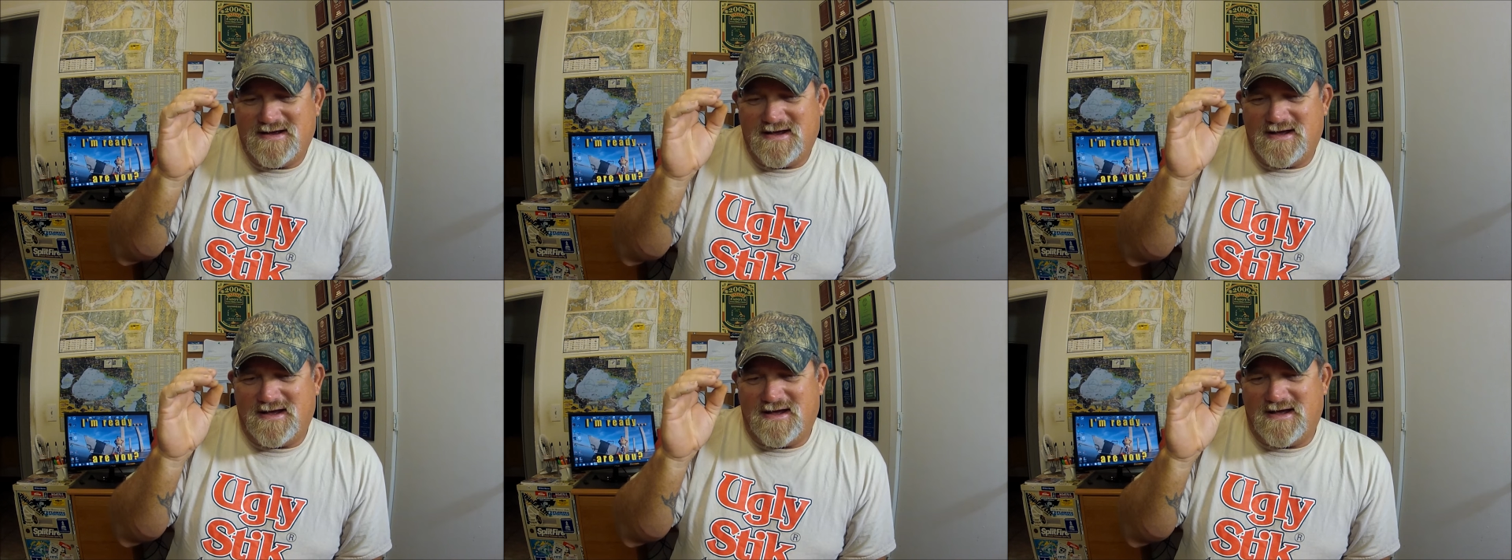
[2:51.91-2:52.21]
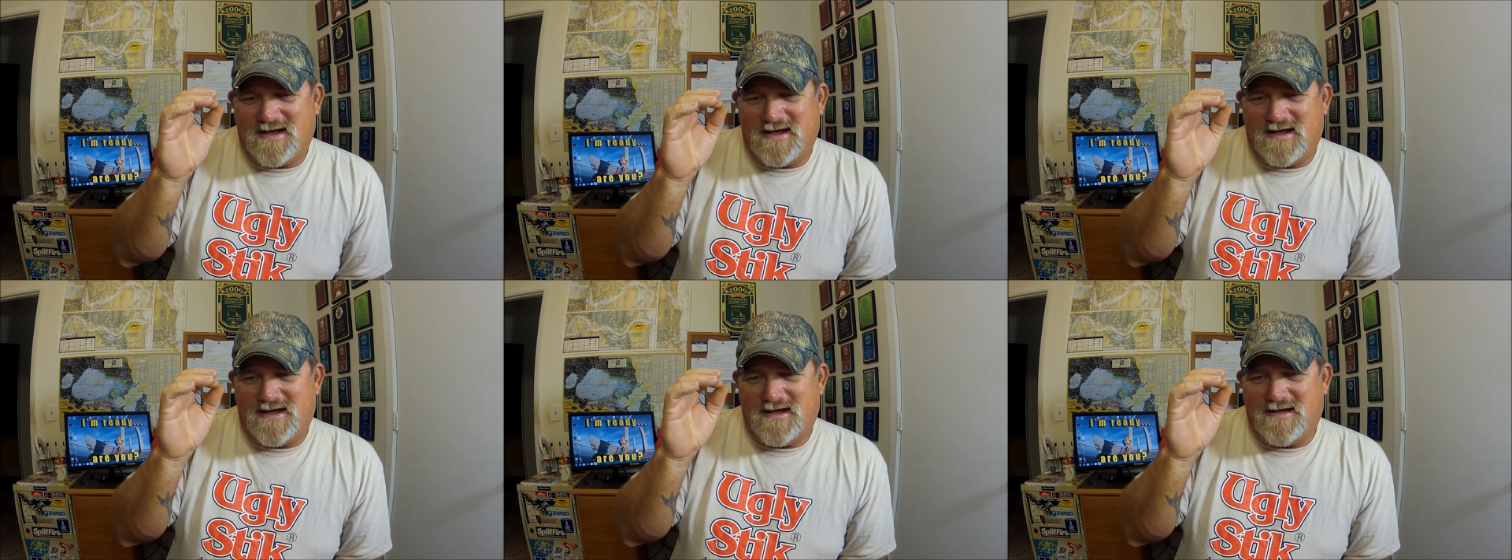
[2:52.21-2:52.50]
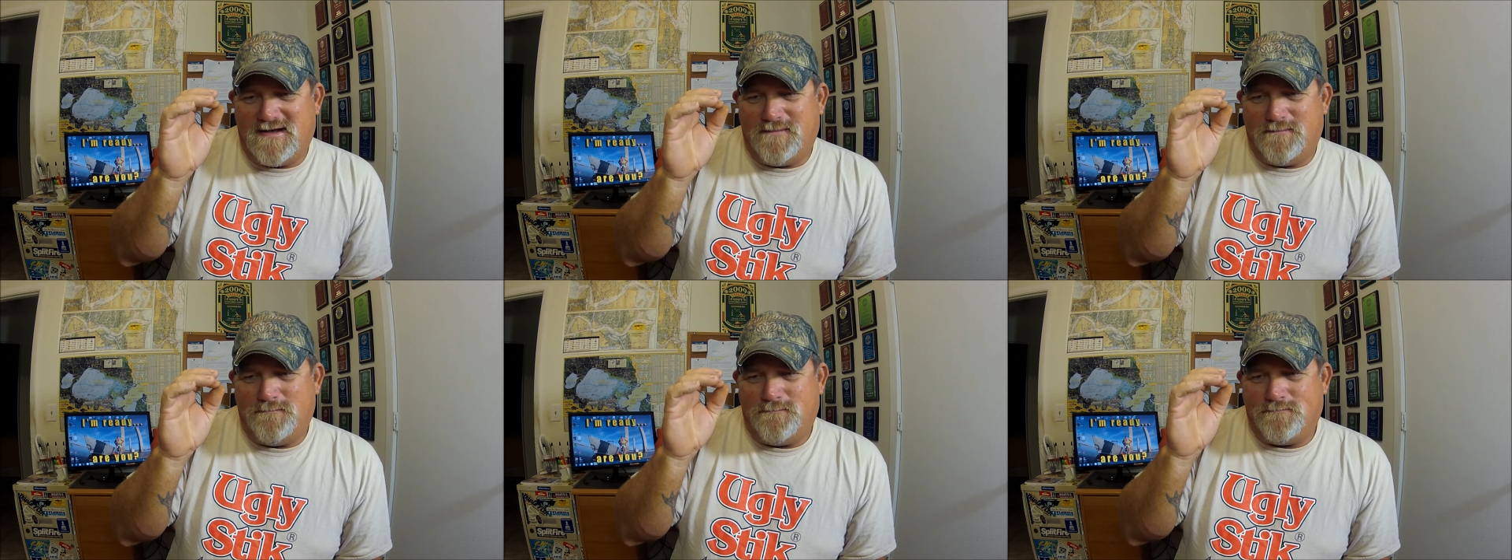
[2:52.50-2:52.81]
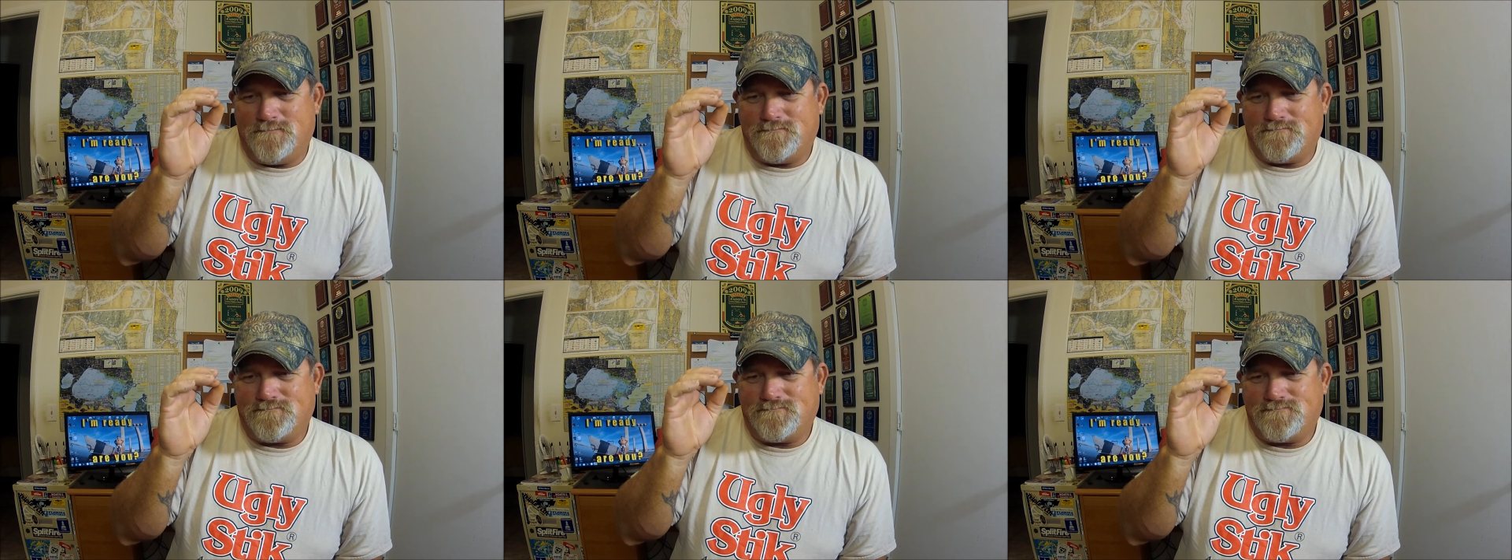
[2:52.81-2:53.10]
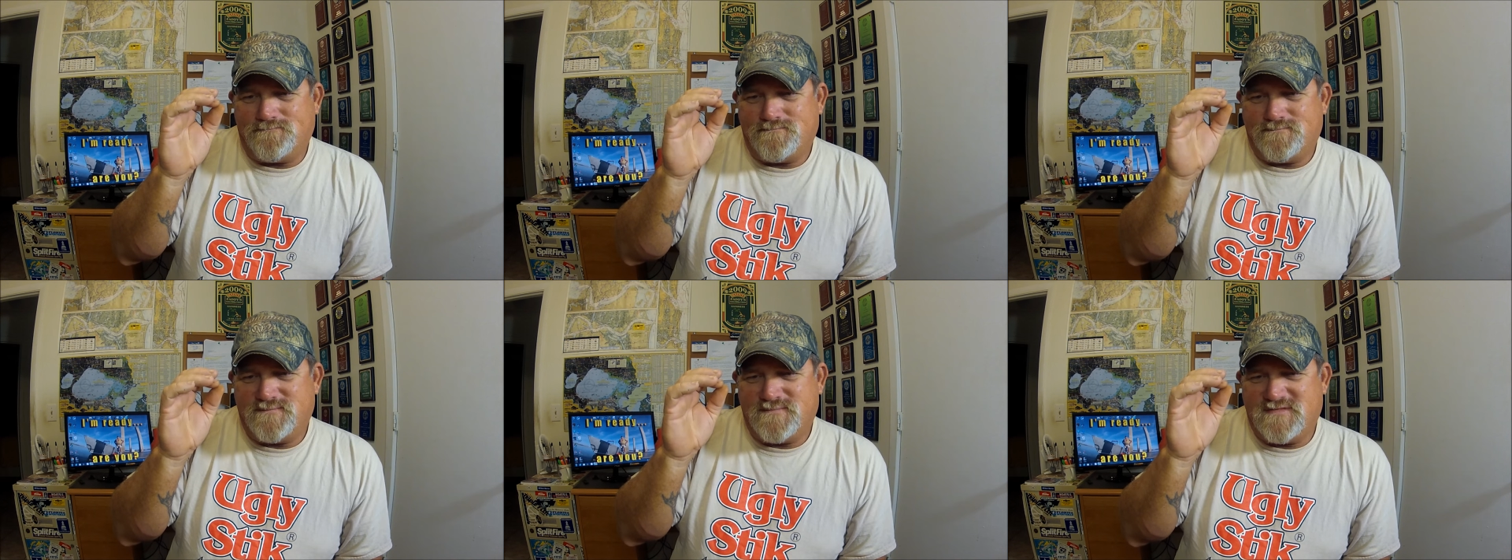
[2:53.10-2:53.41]
um,
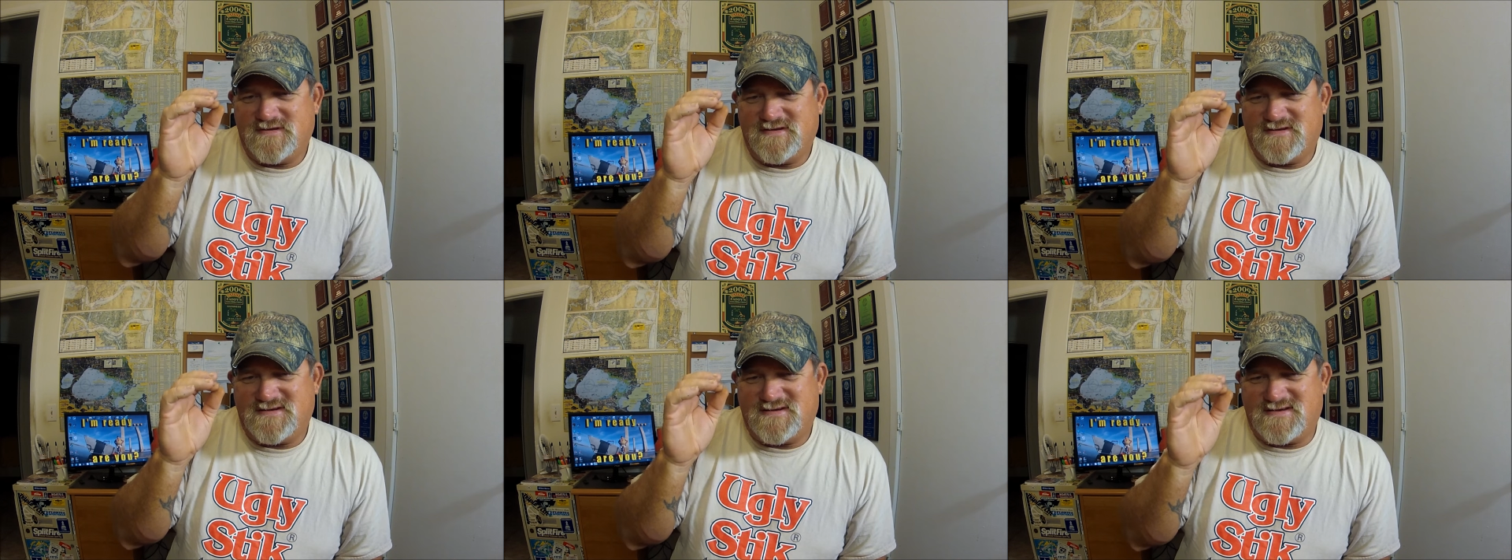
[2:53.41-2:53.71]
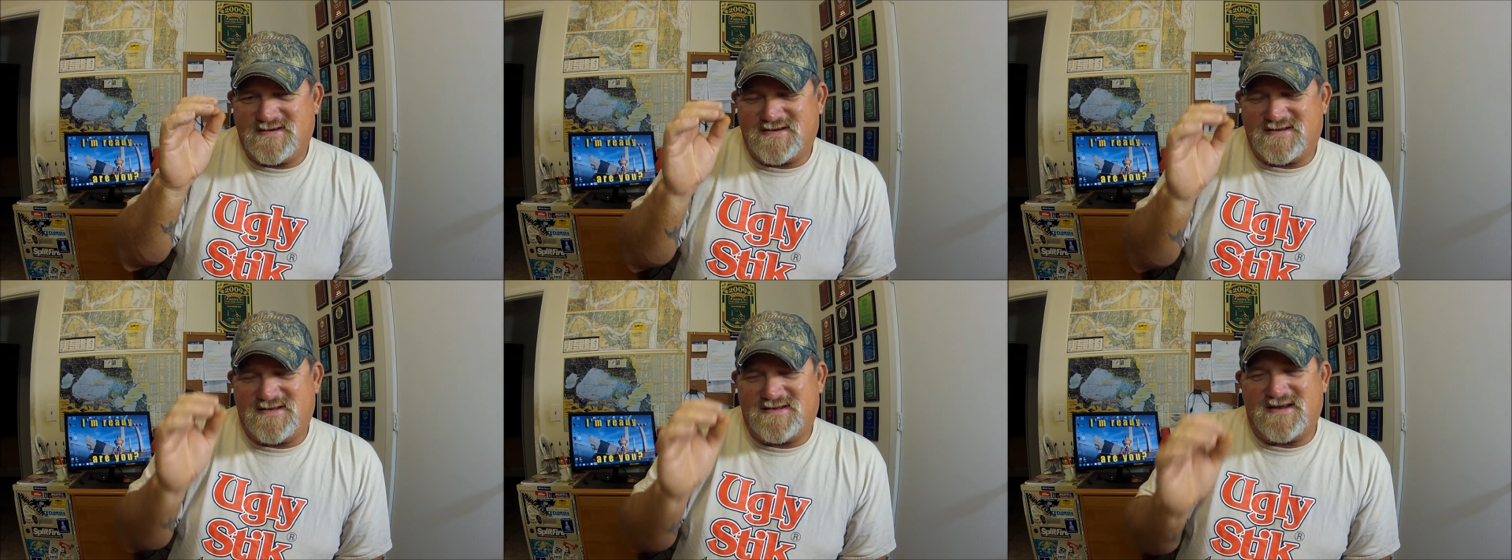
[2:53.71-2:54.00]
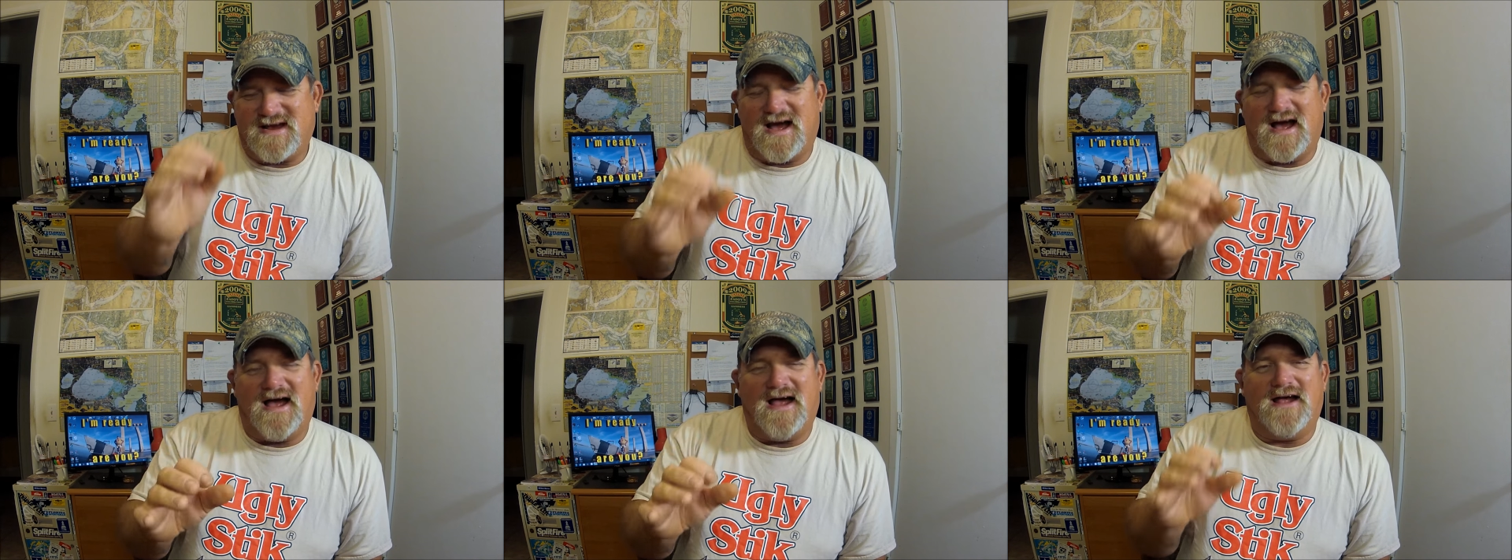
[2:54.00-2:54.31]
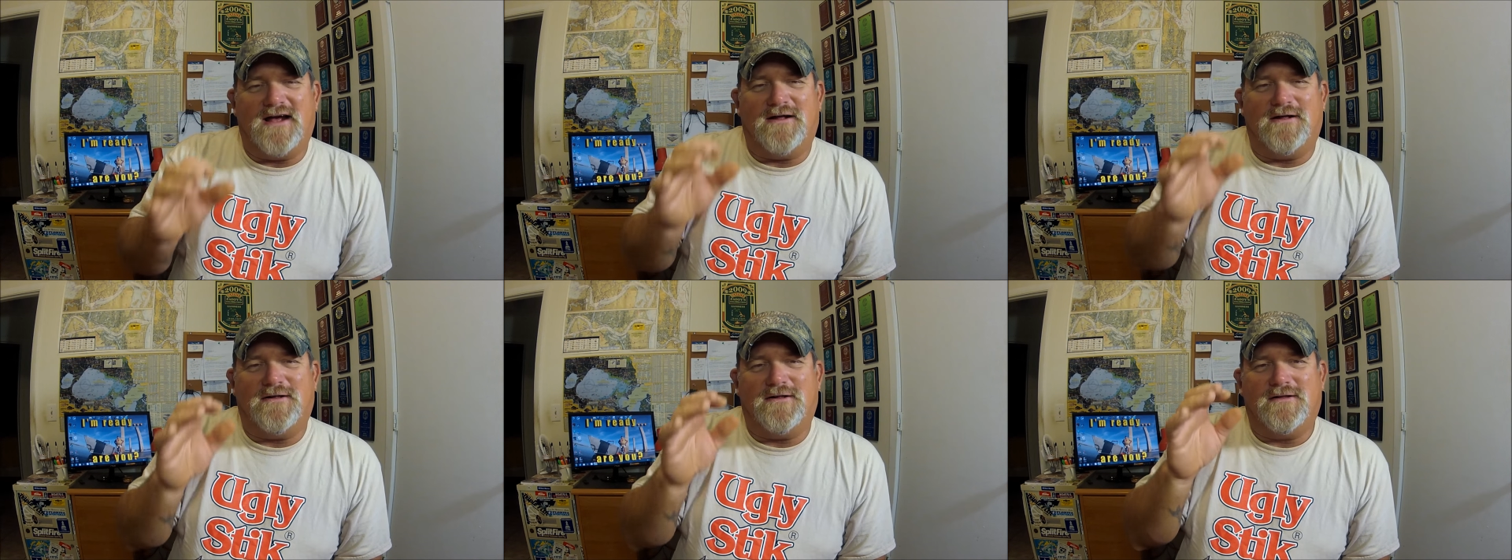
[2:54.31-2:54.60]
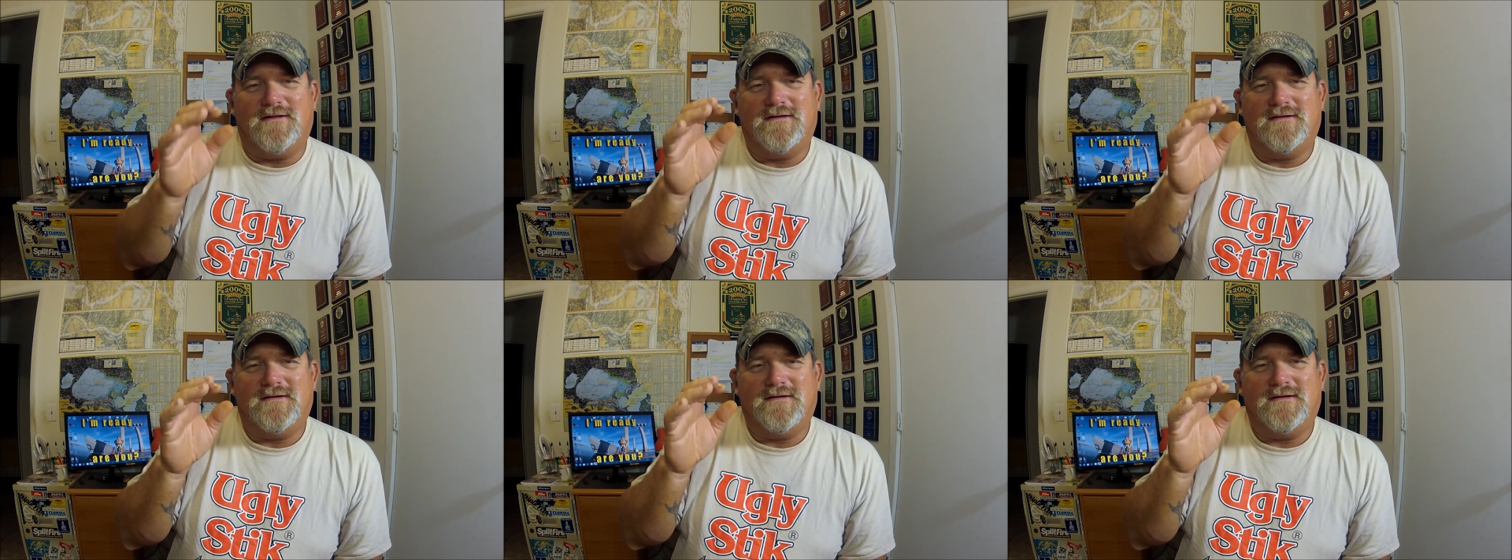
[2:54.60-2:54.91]

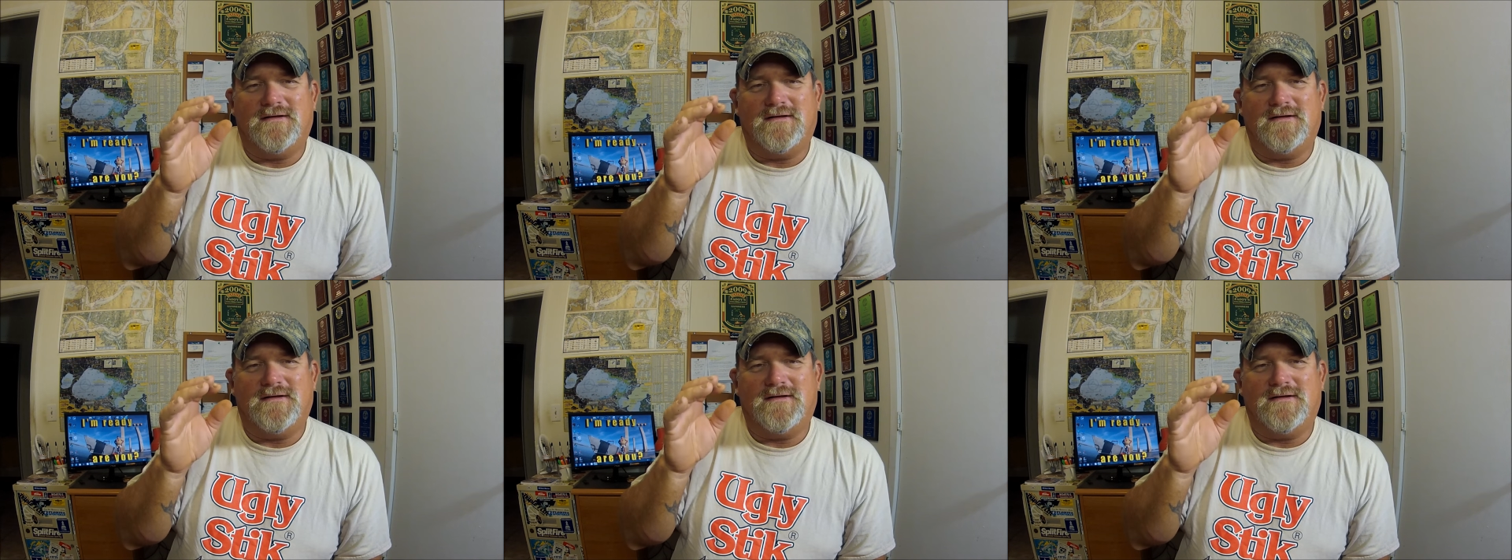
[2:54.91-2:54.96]
style